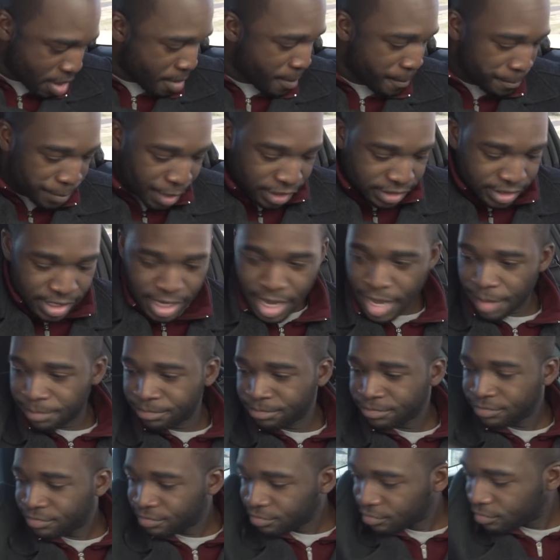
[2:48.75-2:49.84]
but
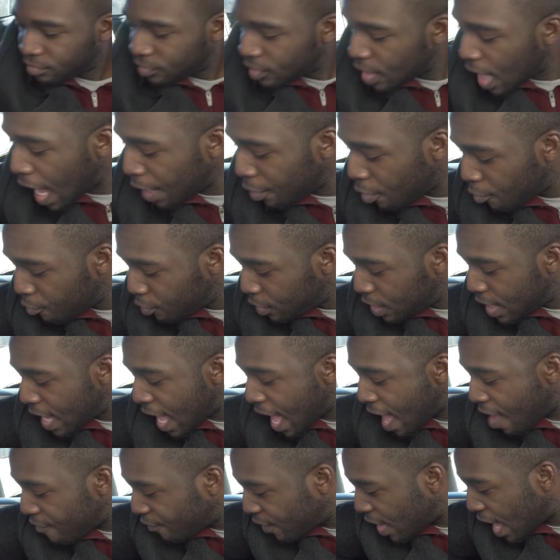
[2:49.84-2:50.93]
I don't really
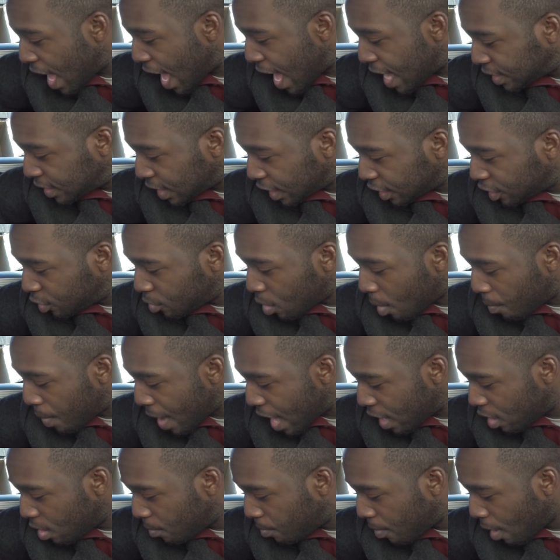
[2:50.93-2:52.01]
have access to a
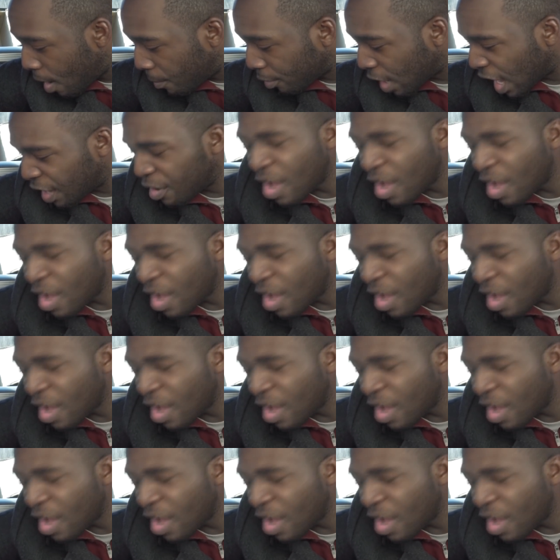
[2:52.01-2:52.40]
panel popper. I